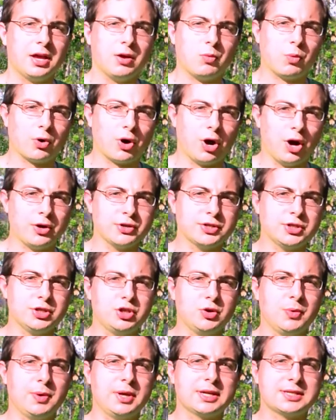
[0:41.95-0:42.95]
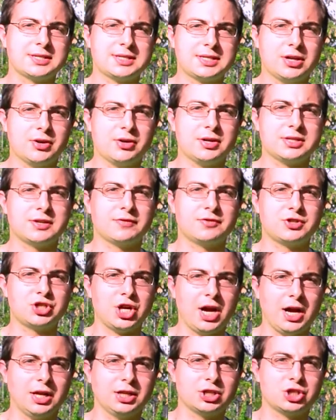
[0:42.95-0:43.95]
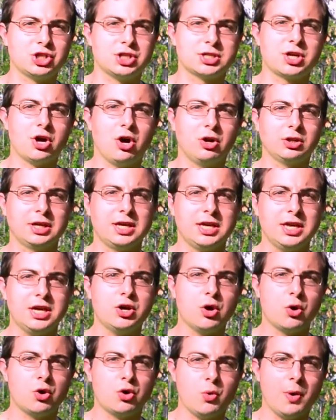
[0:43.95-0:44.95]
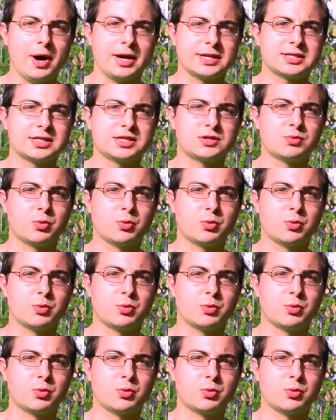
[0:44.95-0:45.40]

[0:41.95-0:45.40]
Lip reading: We're also doing a series of challenges called EcoQuests,